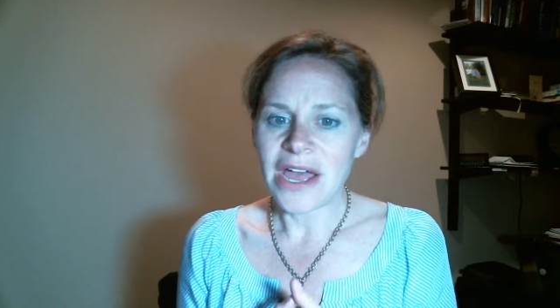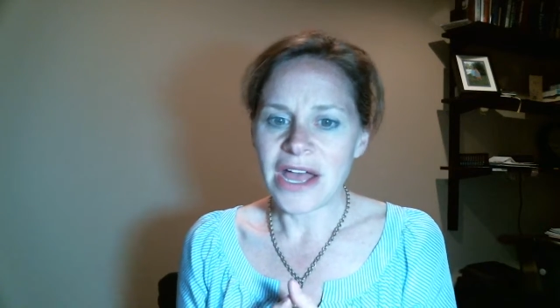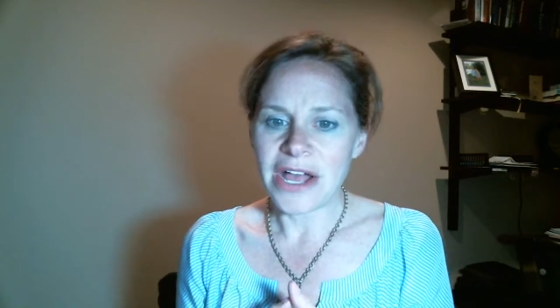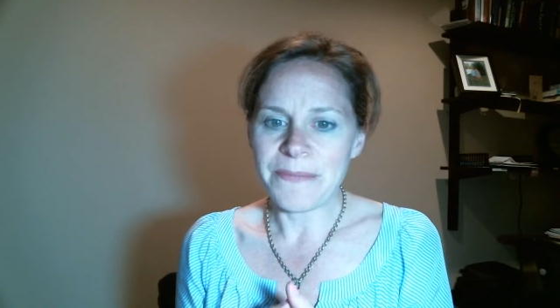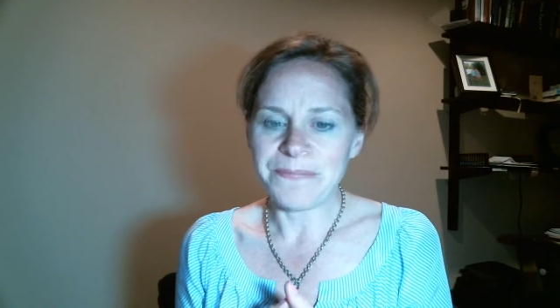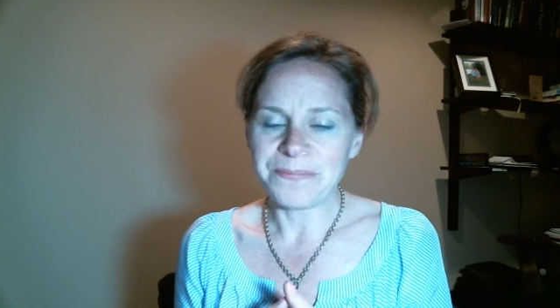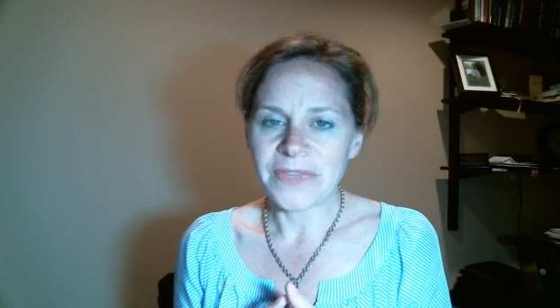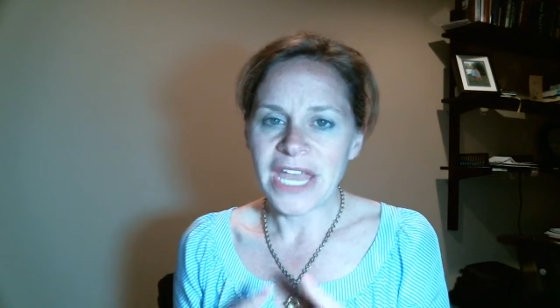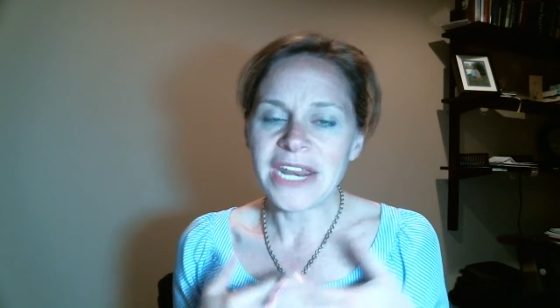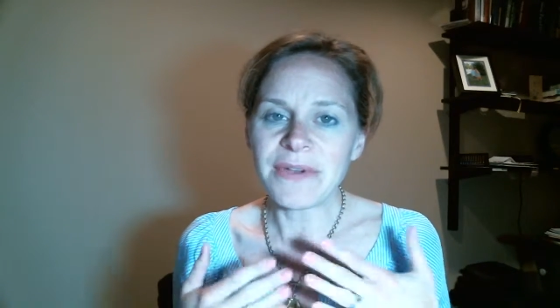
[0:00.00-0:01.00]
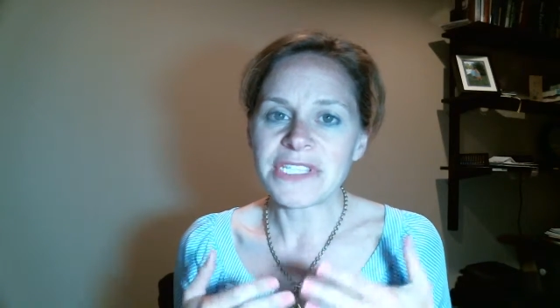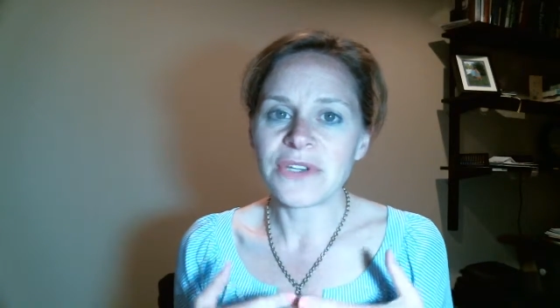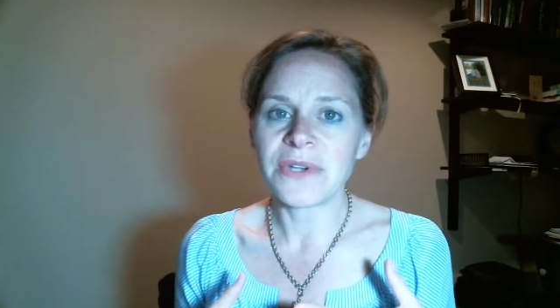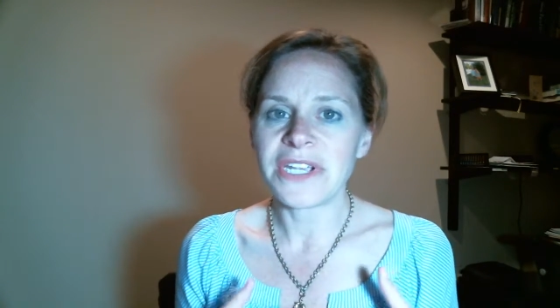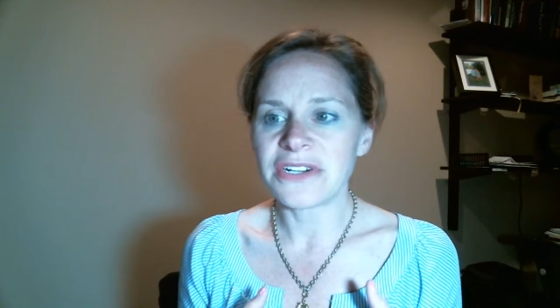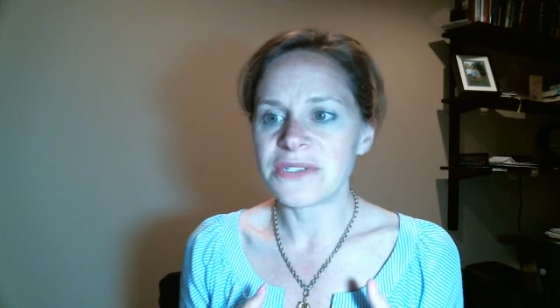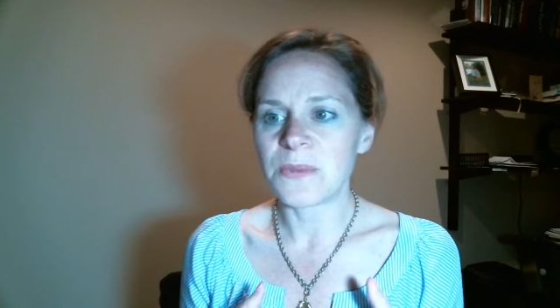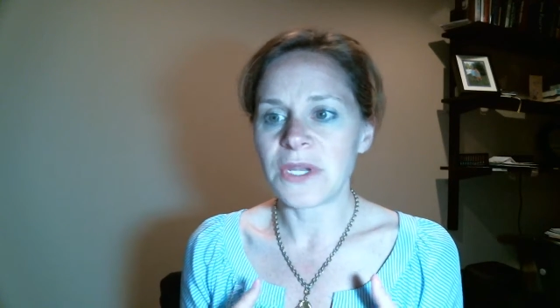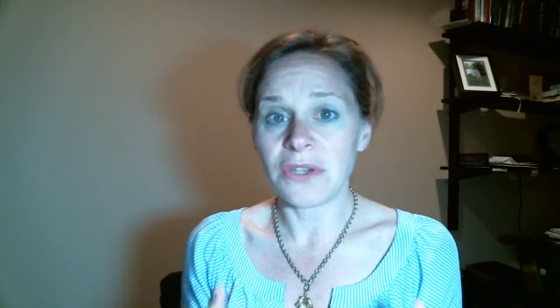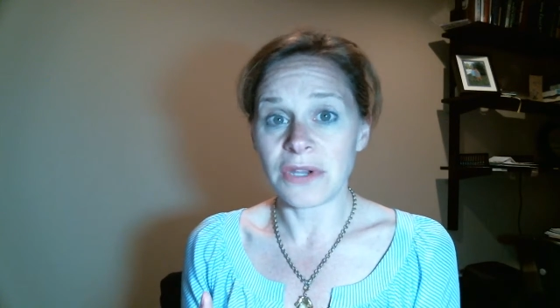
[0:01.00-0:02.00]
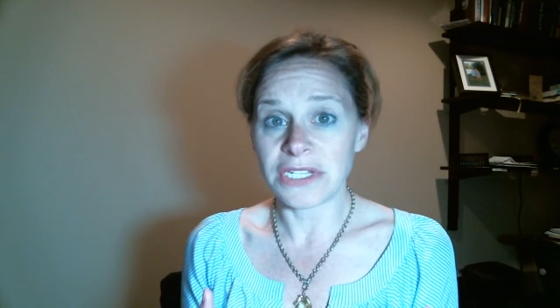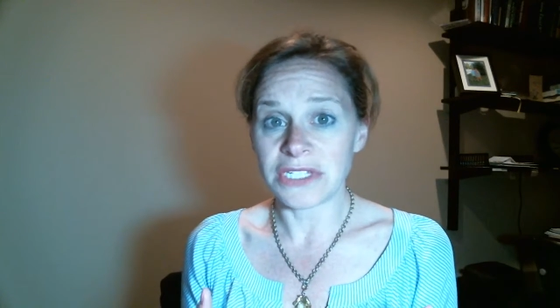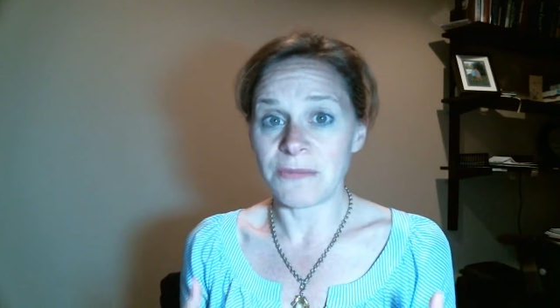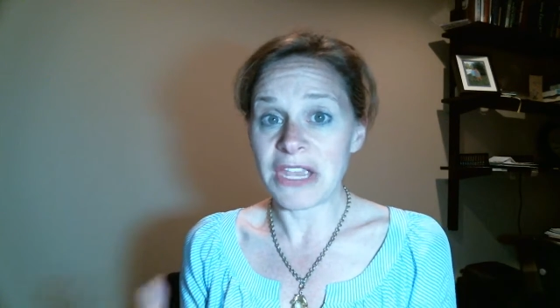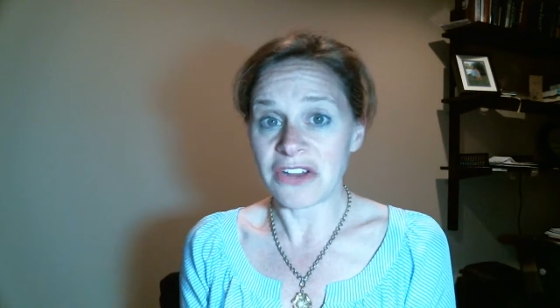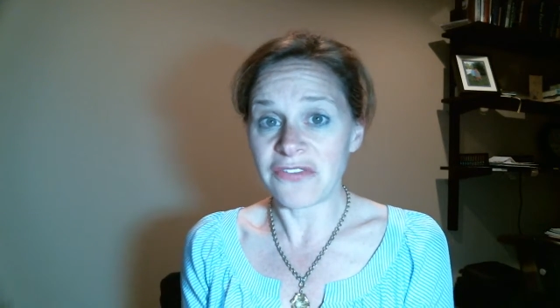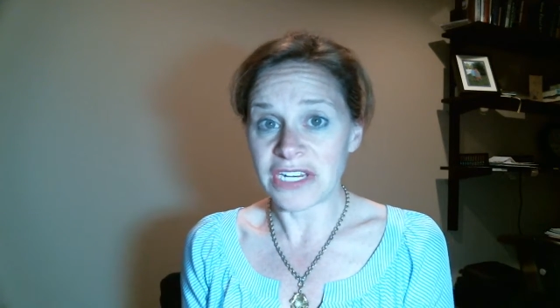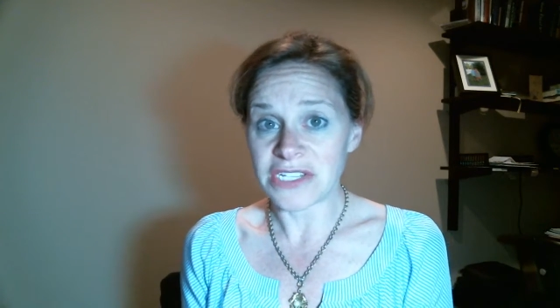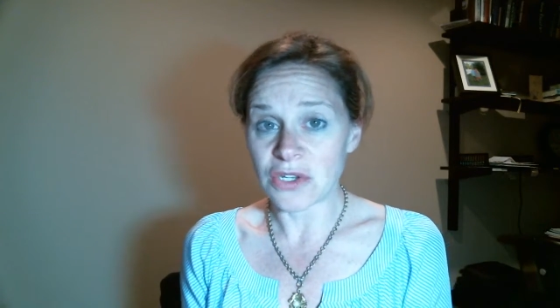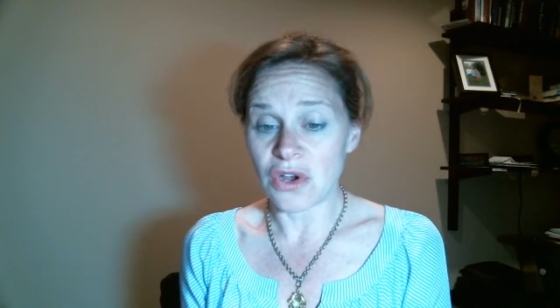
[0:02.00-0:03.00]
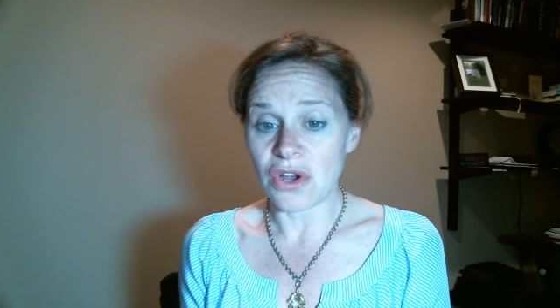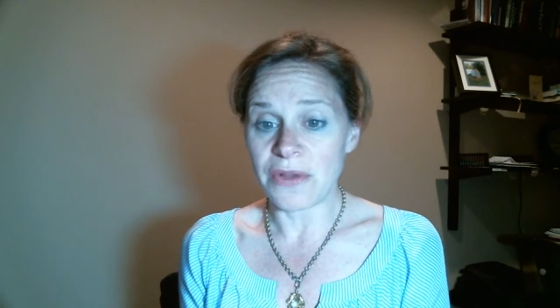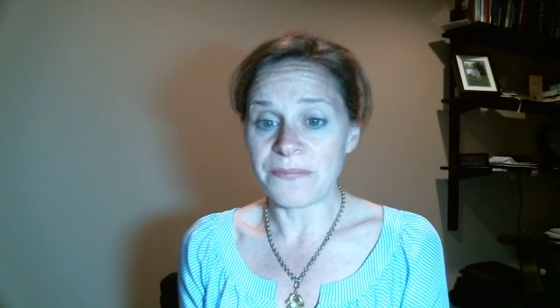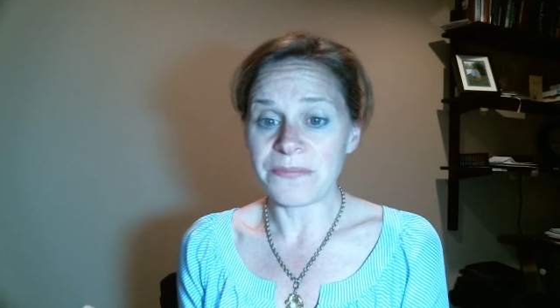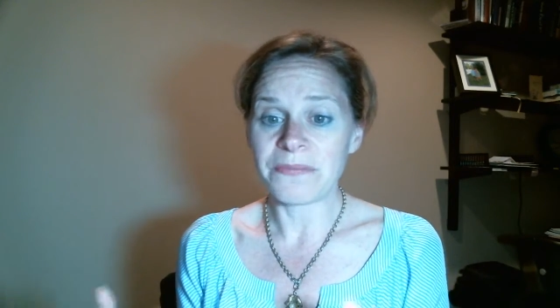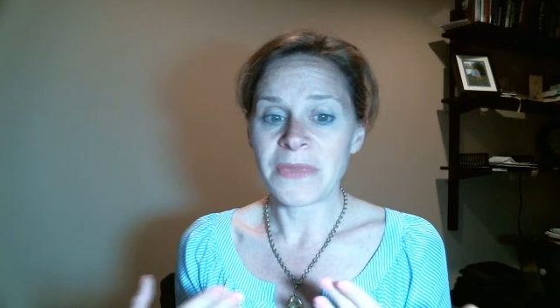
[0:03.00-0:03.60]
Um, anyway, so here's what you can do: make your fitness goal.